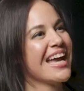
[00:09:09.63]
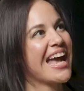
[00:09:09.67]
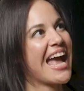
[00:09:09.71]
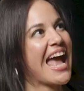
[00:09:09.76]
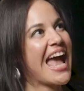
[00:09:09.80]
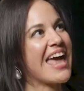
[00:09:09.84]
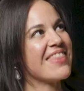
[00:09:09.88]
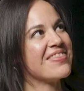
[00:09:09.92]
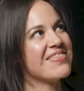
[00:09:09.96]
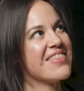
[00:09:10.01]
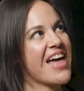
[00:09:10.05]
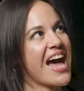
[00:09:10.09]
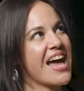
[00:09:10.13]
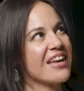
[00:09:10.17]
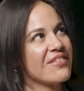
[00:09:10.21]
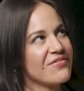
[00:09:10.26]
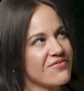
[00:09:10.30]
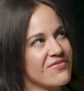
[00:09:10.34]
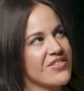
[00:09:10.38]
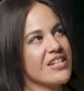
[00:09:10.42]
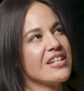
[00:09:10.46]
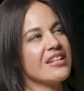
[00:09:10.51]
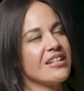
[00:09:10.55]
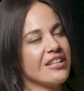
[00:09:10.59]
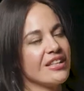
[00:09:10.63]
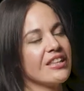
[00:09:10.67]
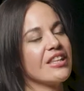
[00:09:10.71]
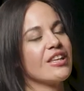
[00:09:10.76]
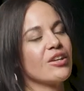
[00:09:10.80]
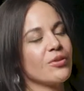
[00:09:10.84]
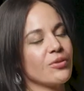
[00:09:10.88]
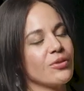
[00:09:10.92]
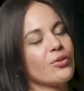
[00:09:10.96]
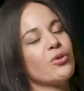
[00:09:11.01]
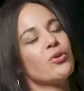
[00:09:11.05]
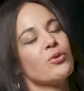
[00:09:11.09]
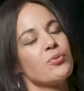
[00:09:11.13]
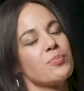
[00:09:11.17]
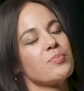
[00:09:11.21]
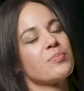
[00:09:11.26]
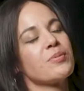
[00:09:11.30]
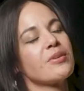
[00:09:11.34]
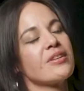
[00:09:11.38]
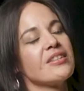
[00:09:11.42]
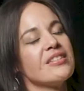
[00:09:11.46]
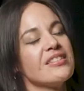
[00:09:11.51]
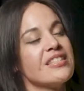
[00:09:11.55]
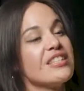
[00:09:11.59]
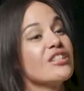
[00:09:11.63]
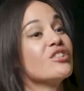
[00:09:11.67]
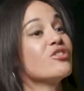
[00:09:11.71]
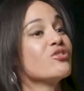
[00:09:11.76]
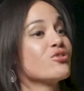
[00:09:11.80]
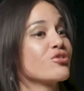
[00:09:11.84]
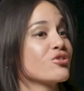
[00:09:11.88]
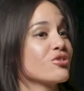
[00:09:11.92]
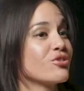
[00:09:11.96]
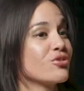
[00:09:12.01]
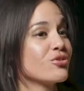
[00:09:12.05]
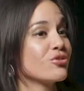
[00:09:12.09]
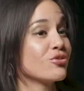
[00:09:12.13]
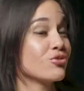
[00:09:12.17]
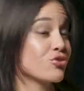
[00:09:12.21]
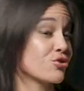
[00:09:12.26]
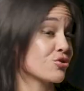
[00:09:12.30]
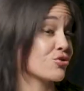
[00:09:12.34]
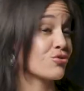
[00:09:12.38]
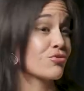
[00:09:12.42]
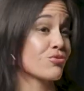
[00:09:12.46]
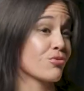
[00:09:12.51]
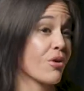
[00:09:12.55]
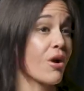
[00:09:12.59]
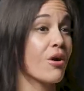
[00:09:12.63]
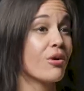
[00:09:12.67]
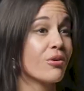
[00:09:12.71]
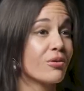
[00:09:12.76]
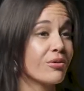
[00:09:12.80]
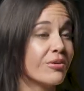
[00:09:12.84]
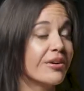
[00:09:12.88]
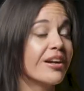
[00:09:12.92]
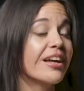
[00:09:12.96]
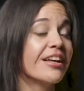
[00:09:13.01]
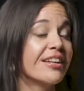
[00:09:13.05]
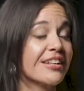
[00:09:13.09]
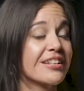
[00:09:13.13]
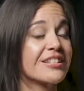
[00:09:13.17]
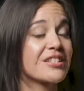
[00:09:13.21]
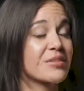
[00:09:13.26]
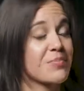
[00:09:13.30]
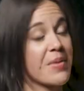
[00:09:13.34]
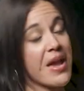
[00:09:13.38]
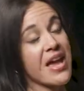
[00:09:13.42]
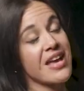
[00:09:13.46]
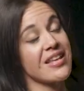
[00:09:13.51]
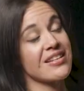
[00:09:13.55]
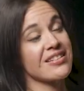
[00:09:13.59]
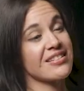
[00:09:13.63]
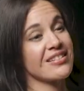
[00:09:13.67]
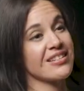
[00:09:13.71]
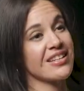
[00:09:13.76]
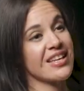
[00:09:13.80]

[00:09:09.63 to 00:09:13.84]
and that infinity loop continues to just grow and expand.